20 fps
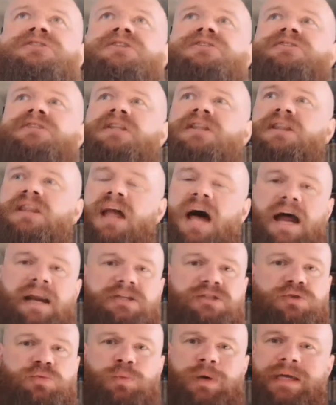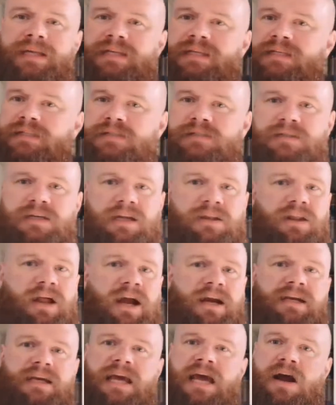just a lot of sweetness, a
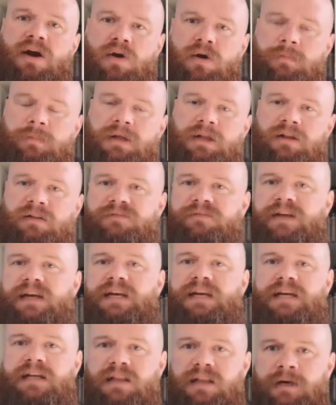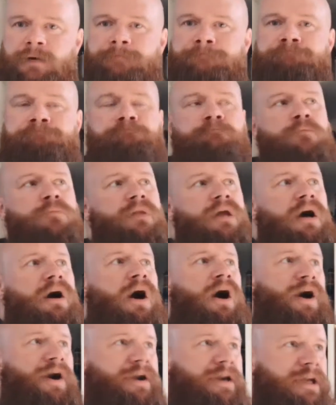lot of caramel, vanilla,
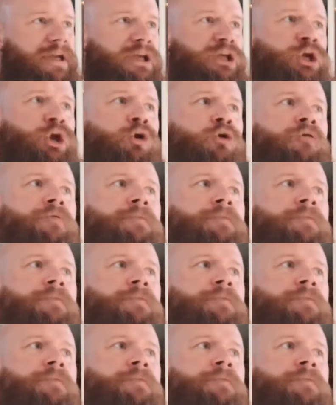honey.